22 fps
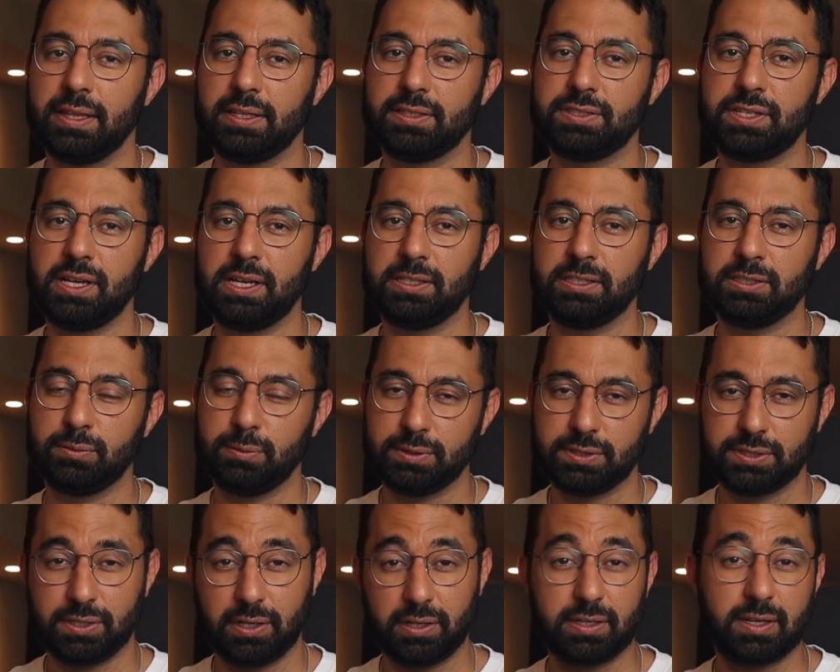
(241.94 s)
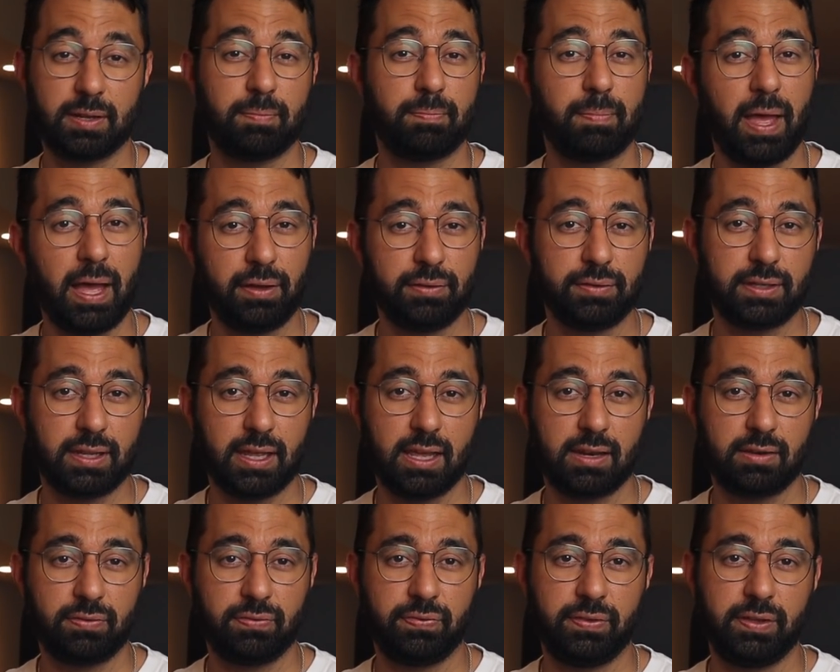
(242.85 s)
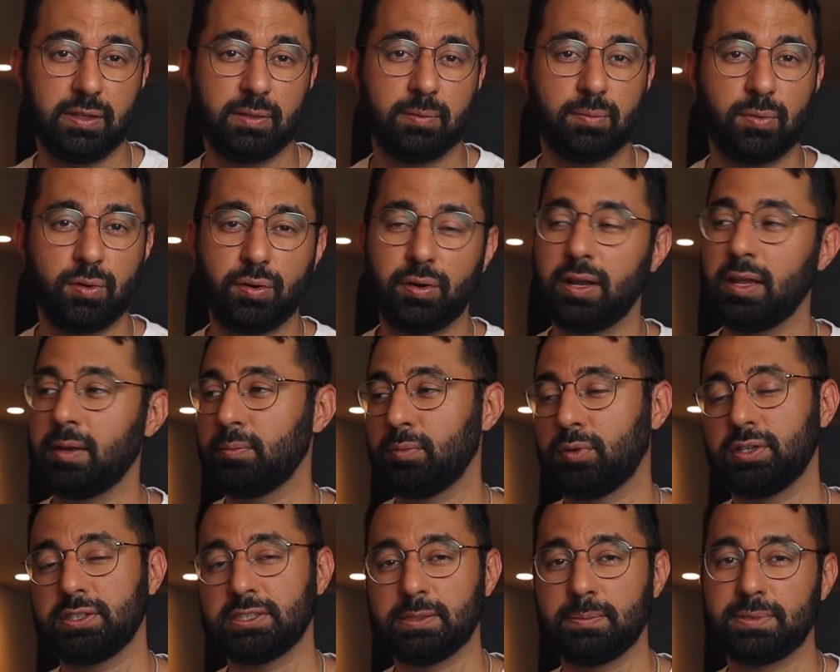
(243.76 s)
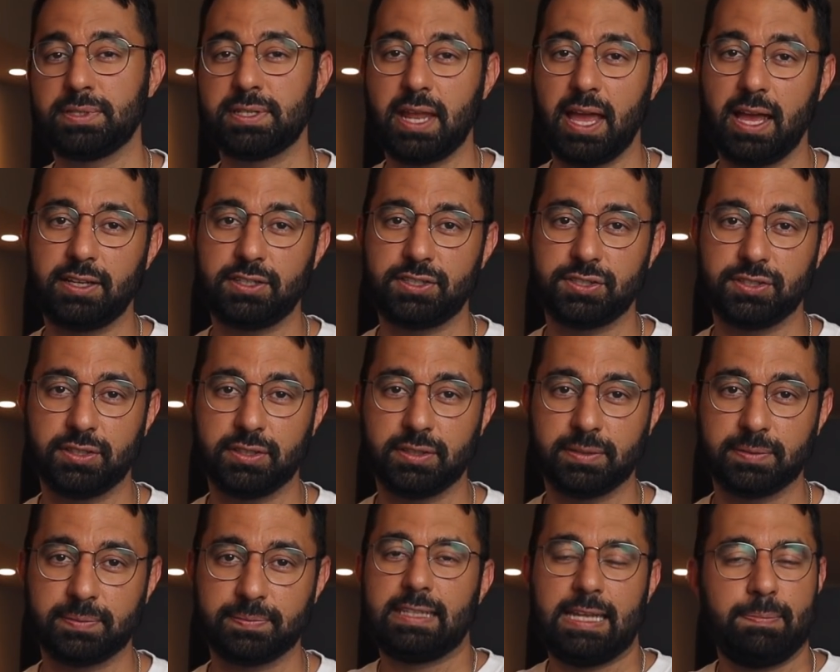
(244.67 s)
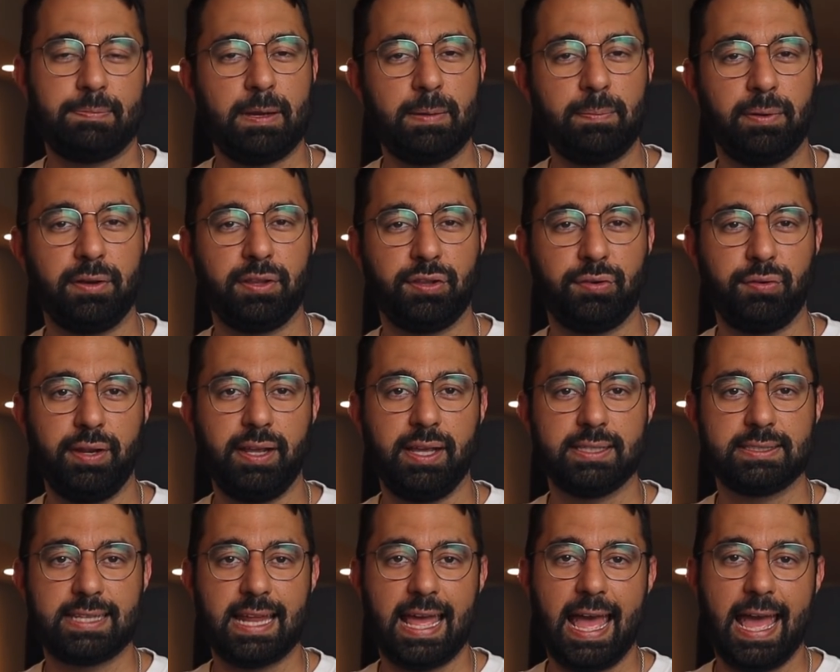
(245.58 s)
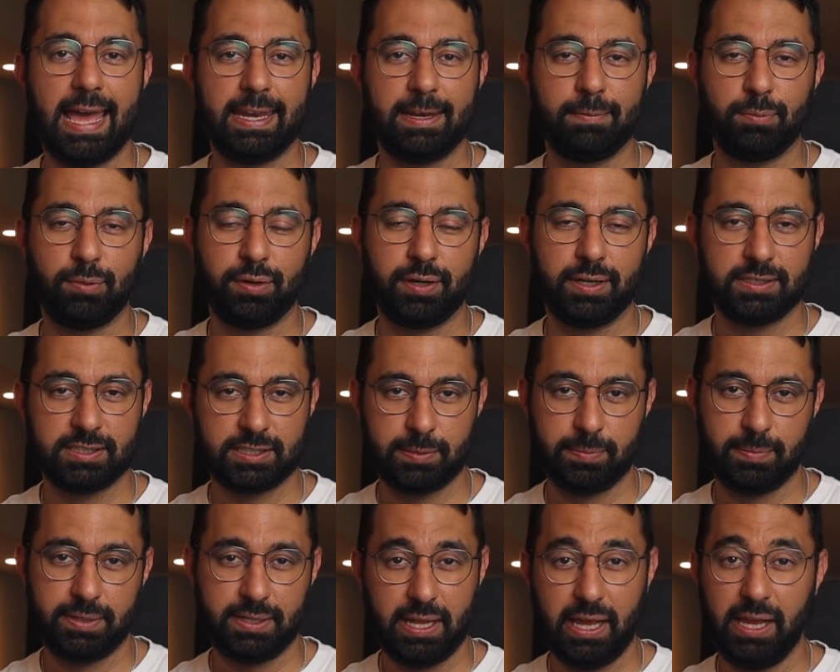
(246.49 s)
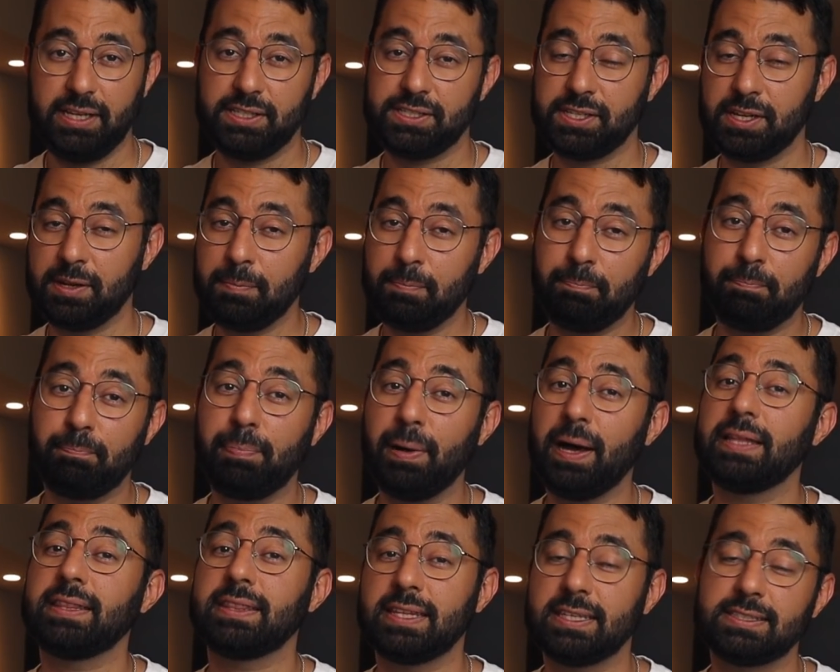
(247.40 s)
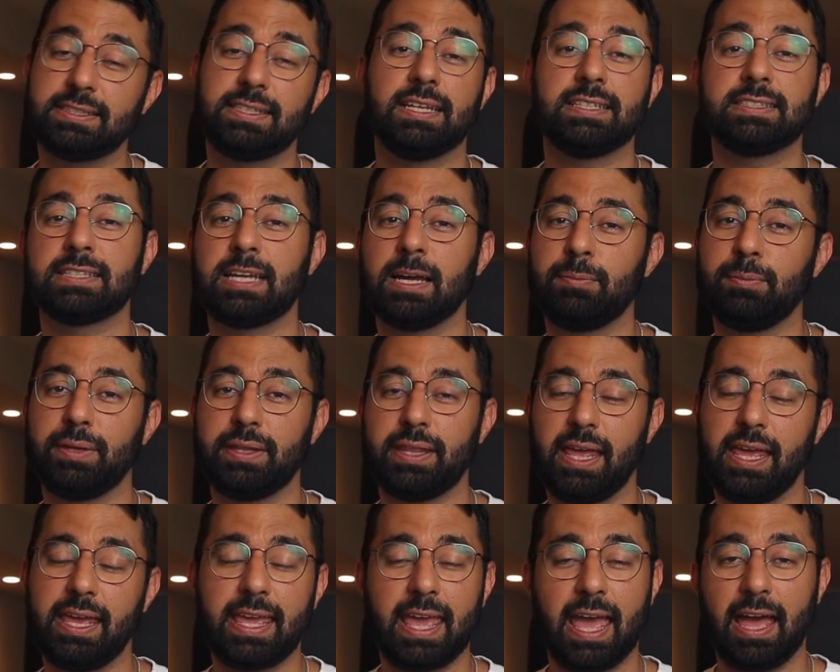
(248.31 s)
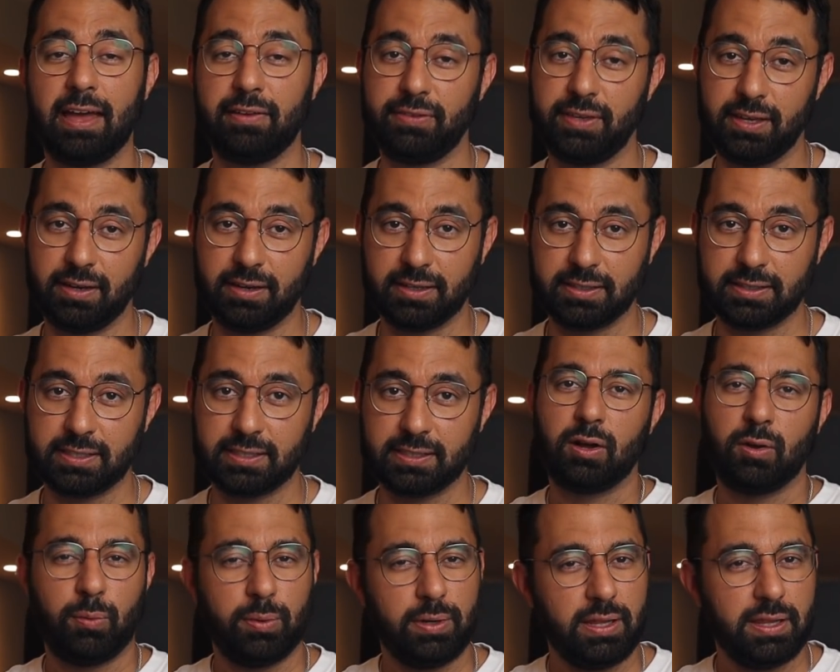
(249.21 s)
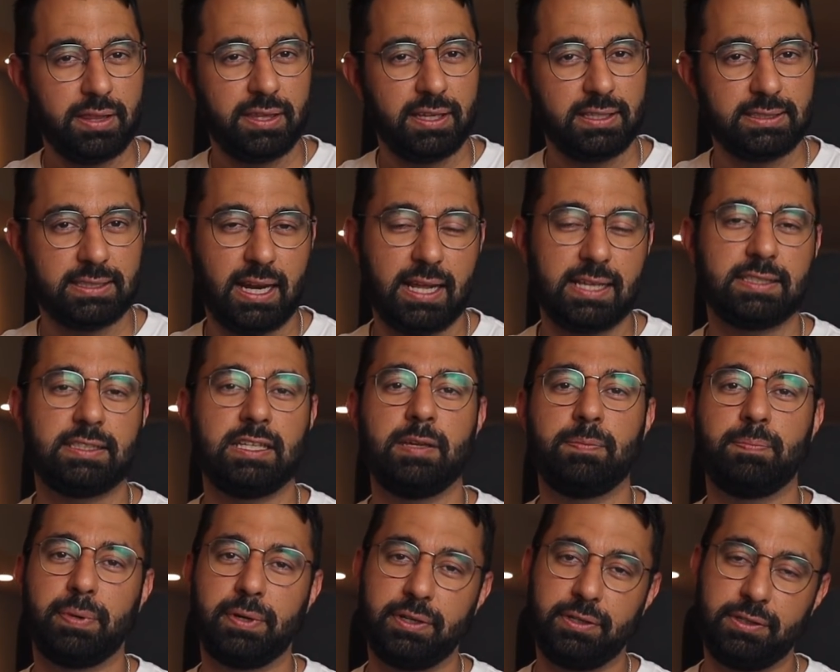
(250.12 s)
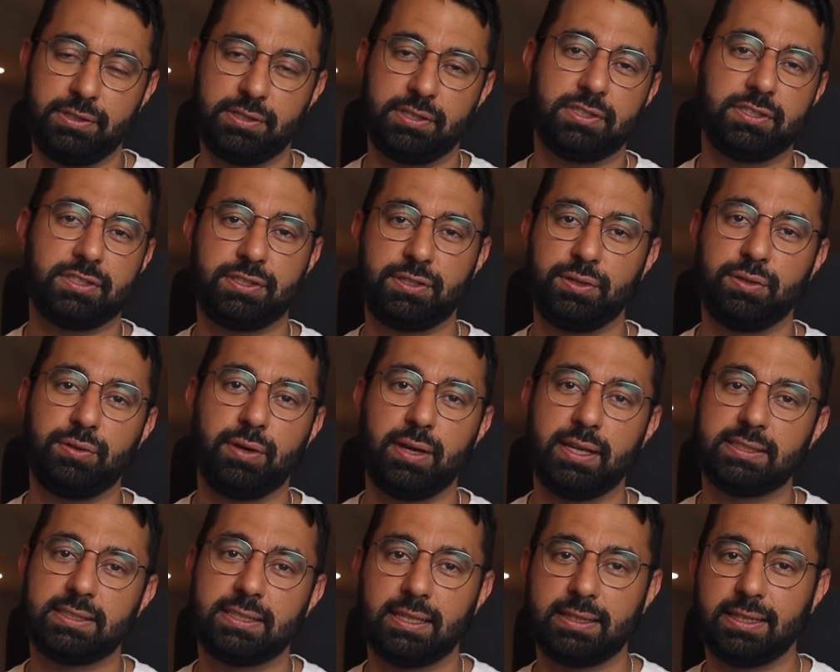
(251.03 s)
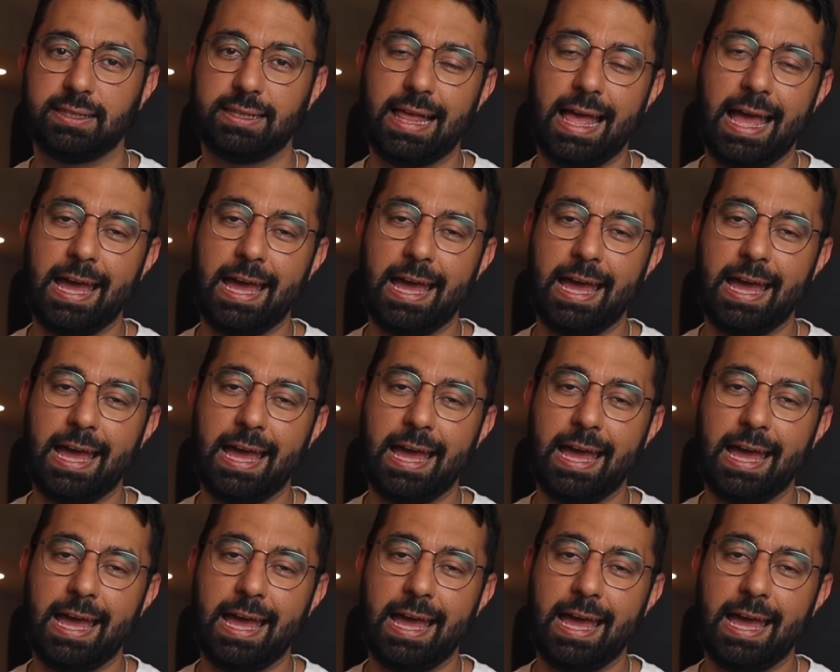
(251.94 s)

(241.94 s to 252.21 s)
the changes will start to mount and feel more and more substantial. Tip number 3 is to add in more instrumentation, but this does come with a caveat. One of the things that I see producers do is that they'll